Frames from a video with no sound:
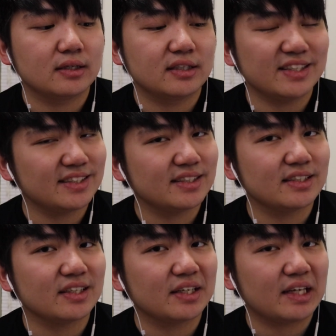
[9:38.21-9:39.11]

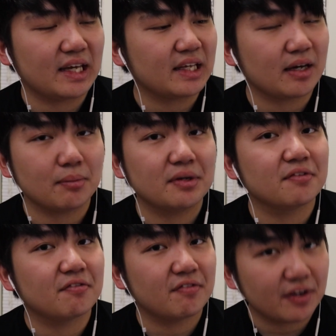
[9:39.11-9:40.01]
This can come
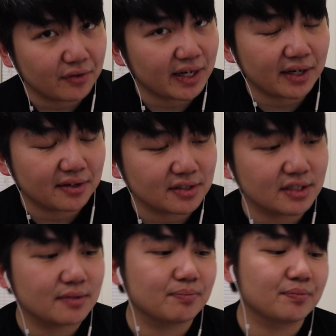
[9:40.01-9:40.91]
in very
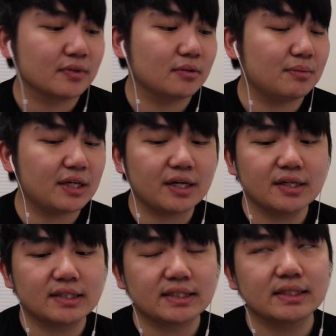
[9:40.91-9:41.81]
handy
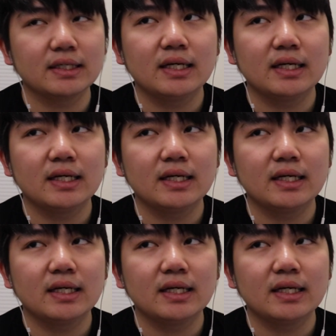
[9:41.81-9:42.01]
because,